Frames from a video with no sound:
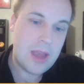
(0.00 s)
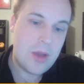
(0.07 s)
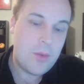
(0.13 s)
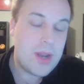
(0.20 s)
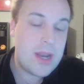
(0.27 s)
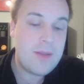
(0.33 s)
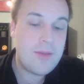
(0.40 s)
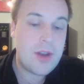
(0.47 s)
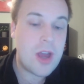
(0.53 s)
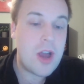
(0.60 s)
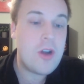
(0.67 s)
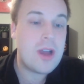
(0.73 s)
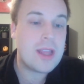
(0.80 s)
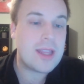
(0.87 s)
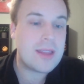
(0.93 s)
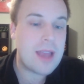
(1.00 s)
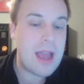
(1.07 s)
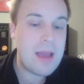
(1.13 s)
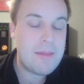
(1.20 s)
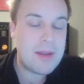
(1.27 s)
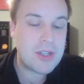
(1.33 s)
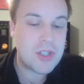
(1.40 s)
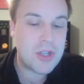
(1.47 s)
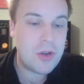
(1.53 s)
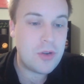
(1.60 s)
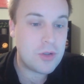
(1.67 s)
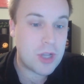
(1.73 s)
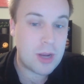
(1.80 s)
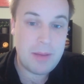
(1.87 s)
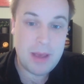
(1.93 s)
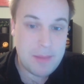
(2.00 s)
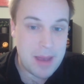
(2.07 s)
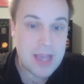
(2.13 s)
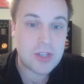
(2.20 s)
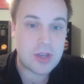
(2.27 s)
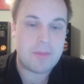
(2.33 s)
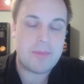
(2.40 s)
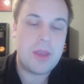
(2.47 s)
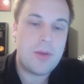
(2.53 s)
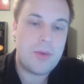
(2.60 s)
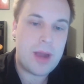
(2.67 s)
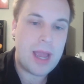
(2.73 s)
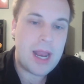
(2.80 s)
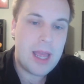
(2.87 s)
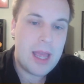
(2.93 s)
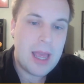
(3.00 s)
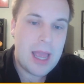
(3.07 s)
We didn't even know at the time Minnesota was going to be amazing, right?